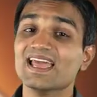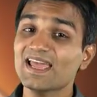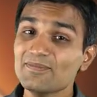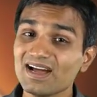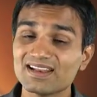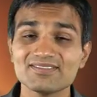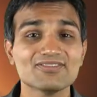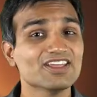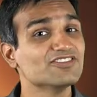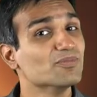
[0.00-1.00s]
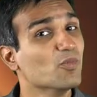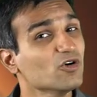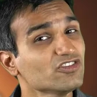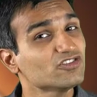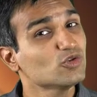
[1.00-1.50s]
MRF is
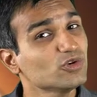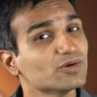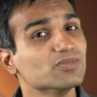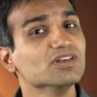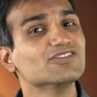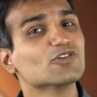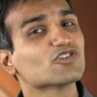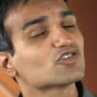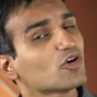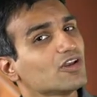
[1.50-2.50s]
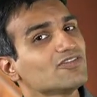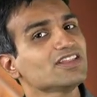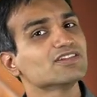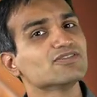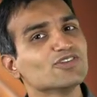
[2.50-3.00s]
most suitable for solving
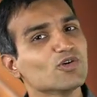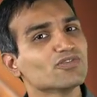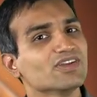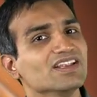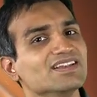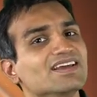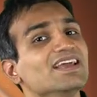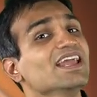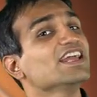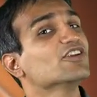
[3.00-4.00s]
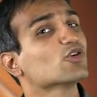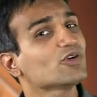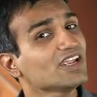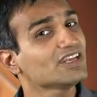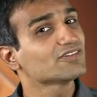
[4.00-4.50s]
the flow field in
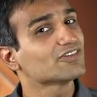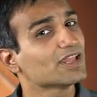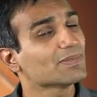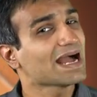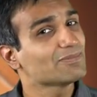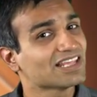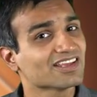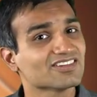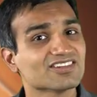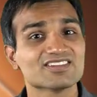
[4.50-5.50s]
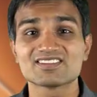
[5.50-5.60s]
rotating frame applications